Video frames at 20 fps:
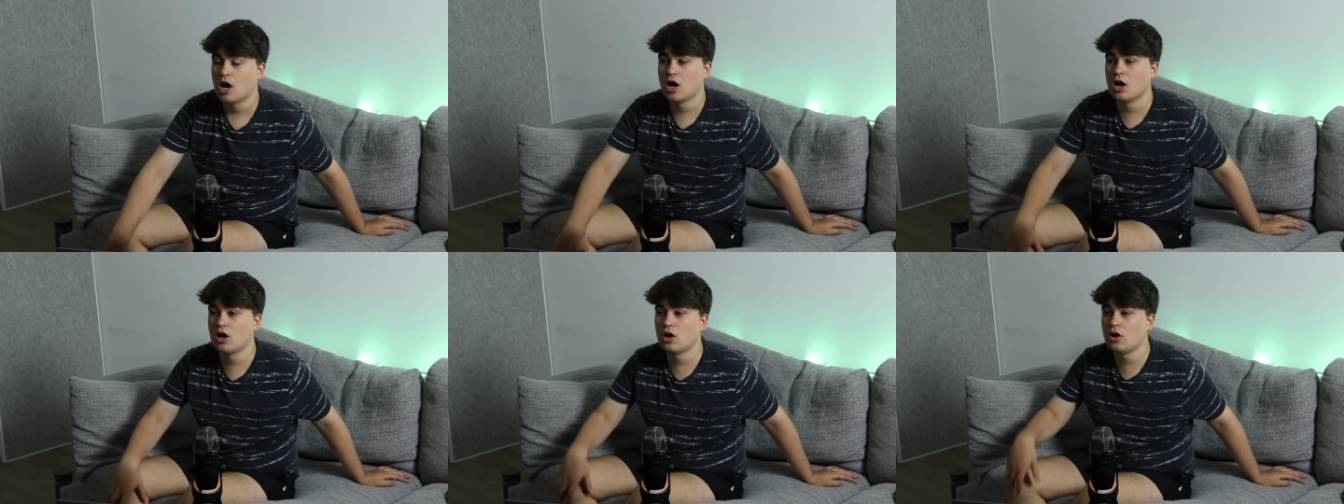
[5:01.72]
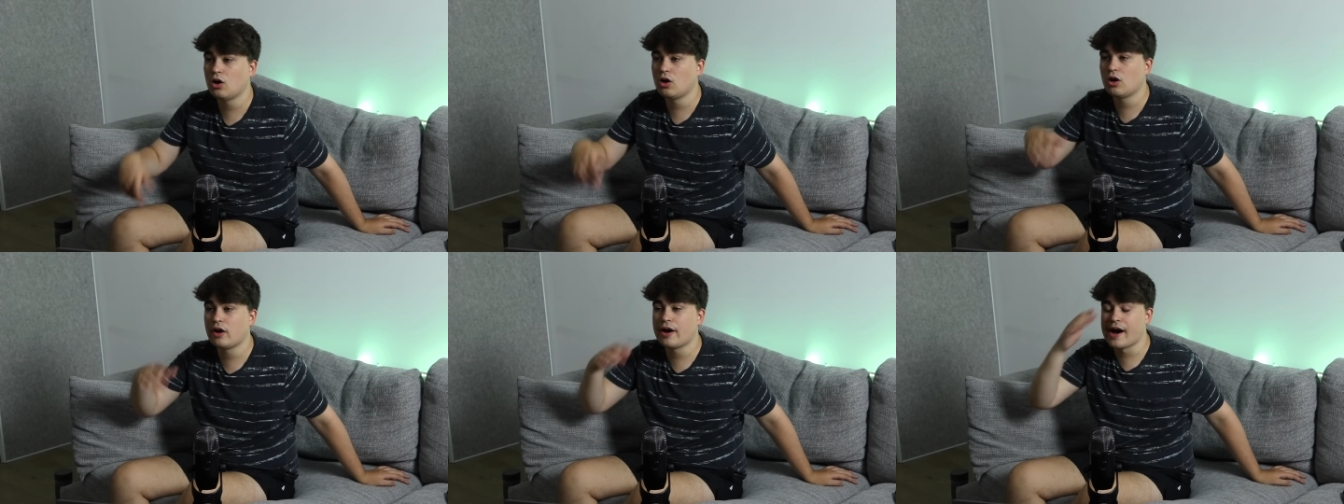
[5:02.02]

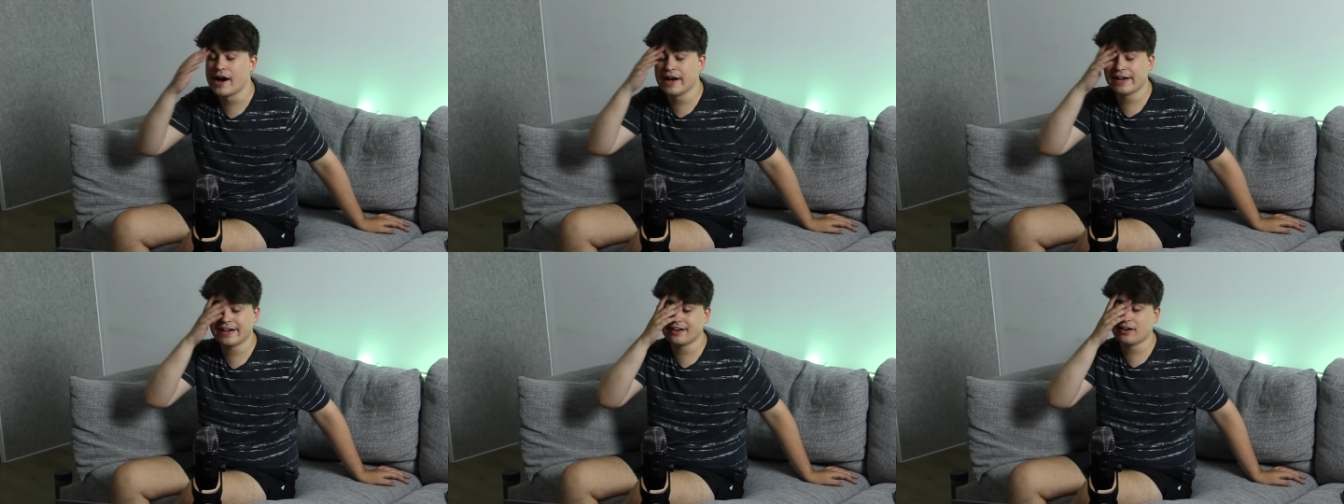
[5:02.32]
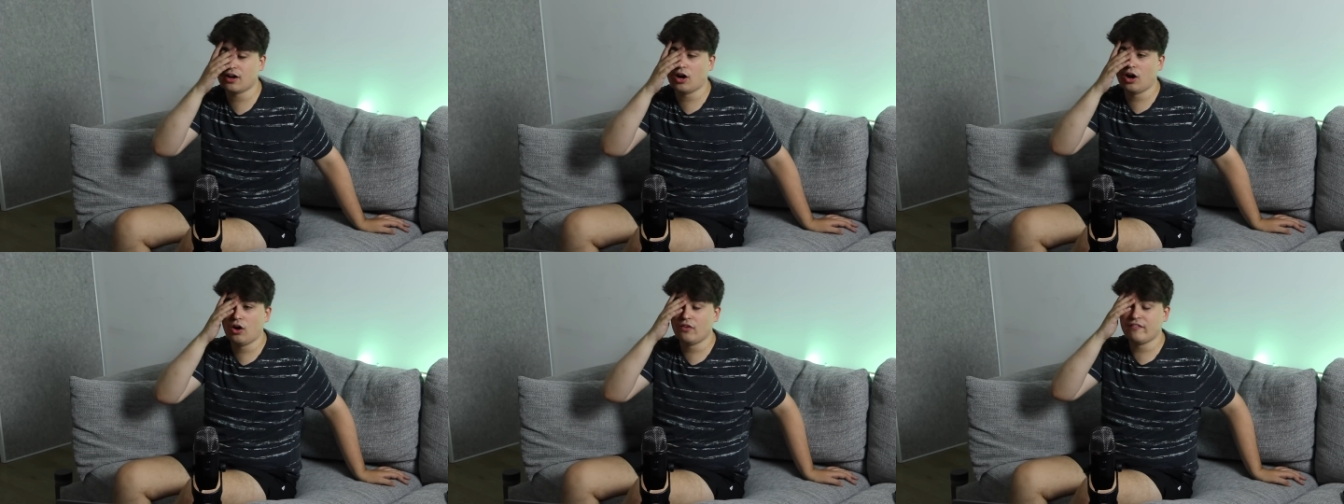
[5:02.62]
Oh I
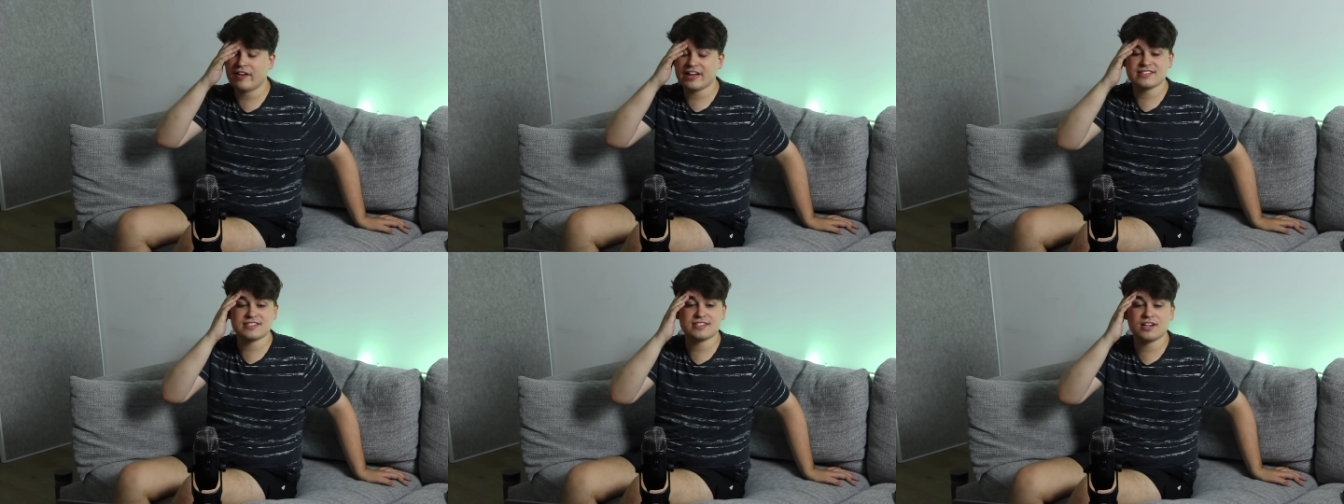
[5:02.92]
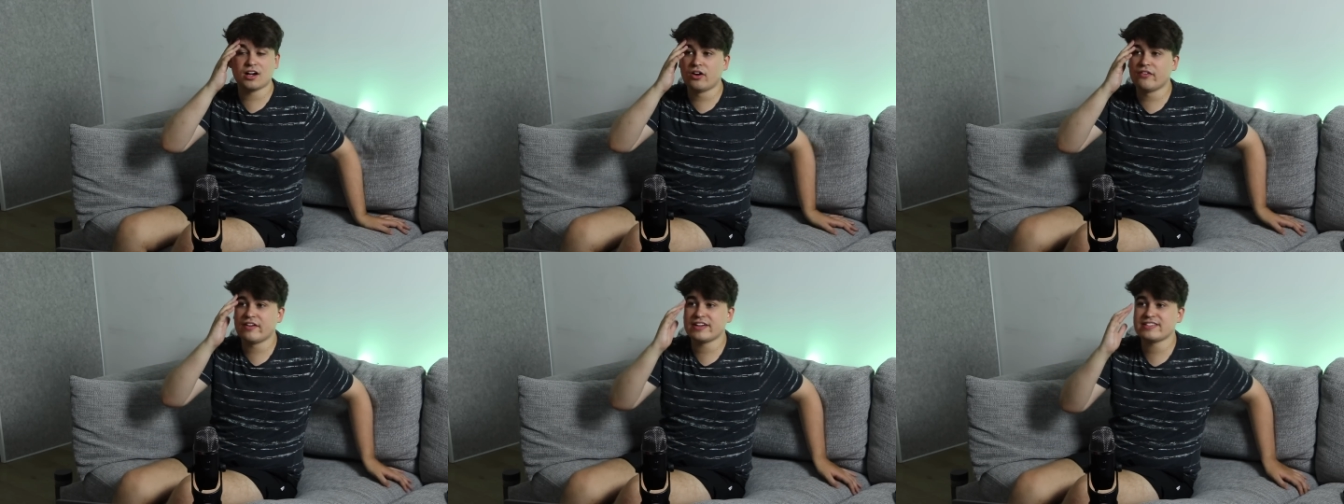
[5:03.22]
oh that's
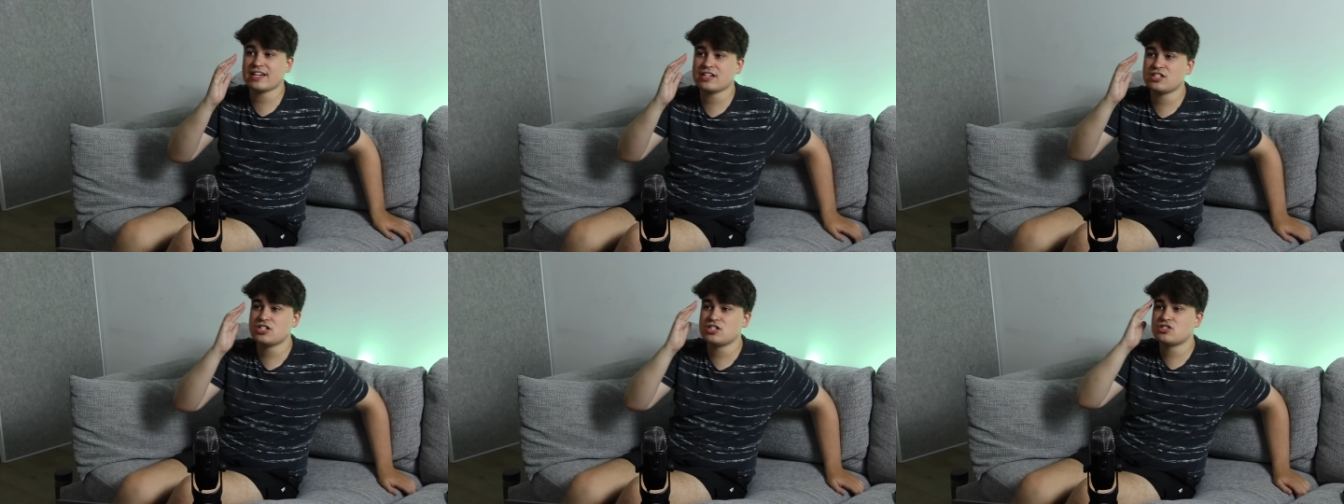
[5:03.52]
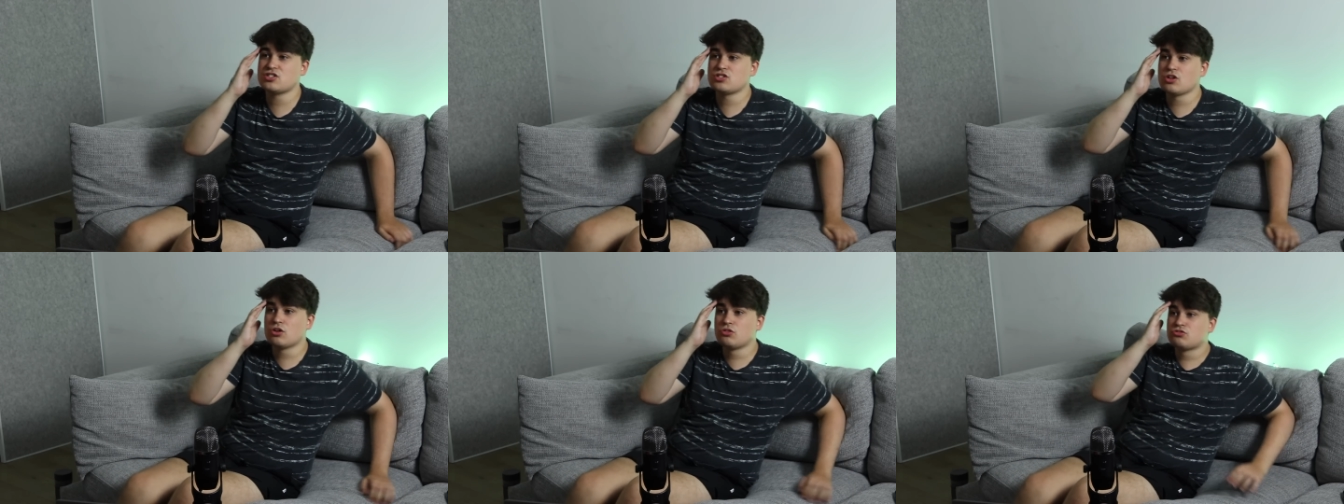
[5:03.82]
oh that's actually
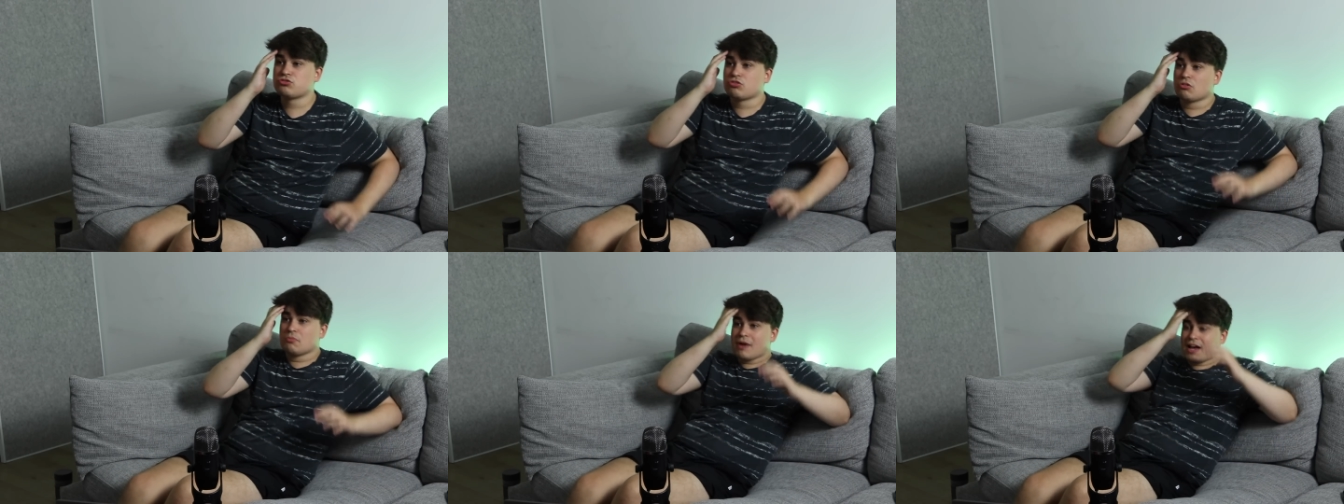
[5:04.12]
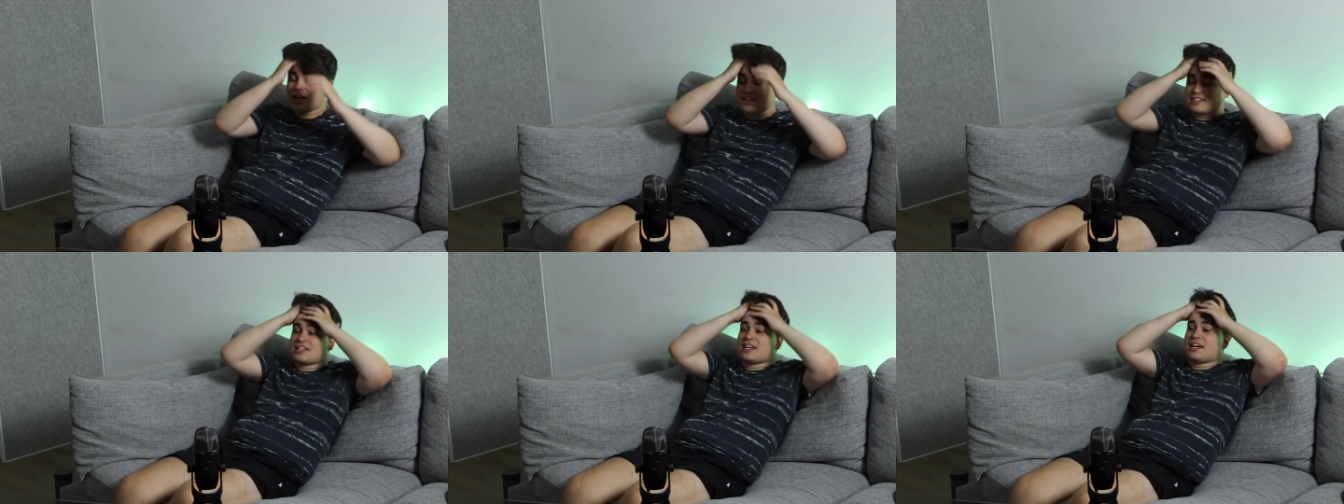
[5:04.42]
so
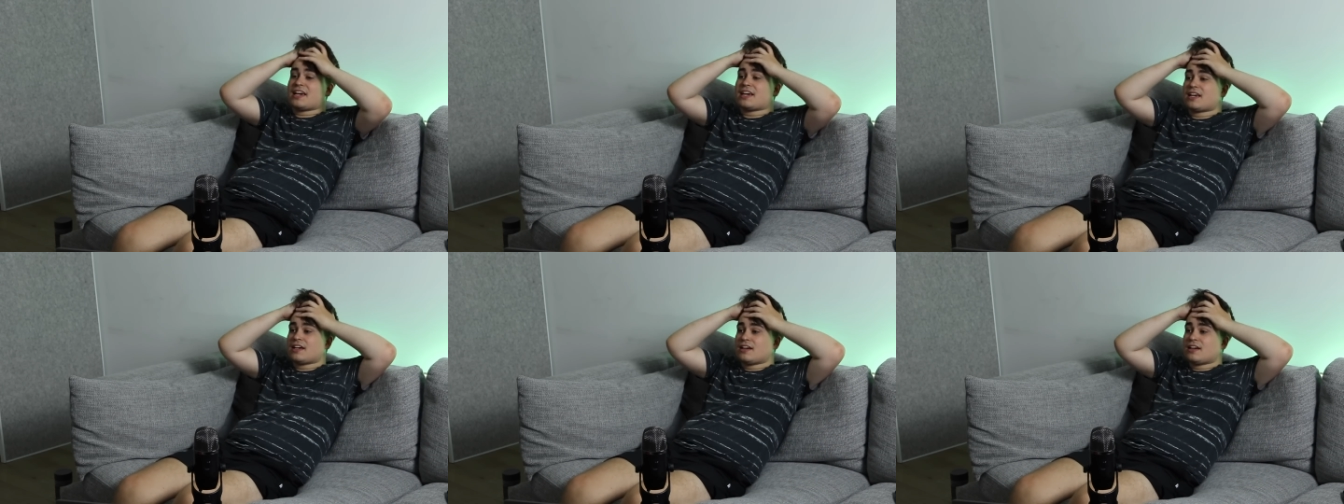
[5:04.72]
traumatic.